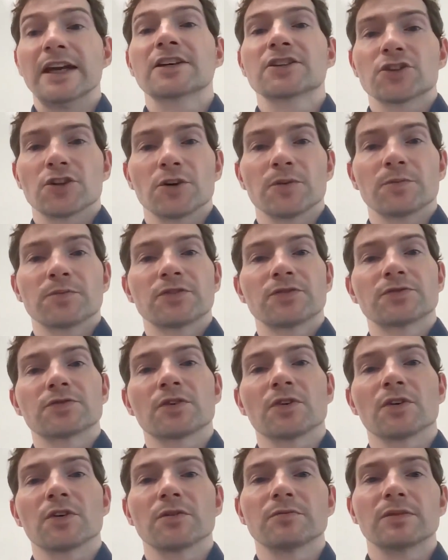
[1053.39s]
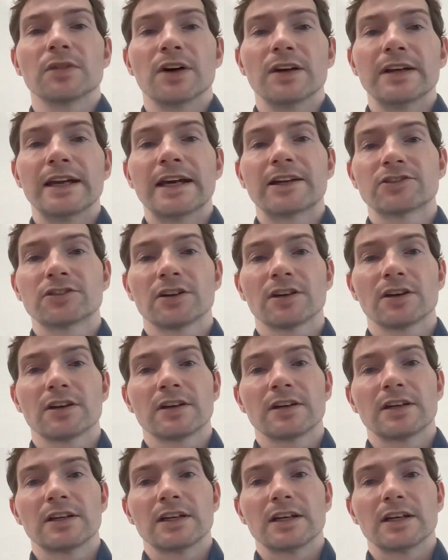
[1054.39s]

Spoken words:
excerpt from a lecture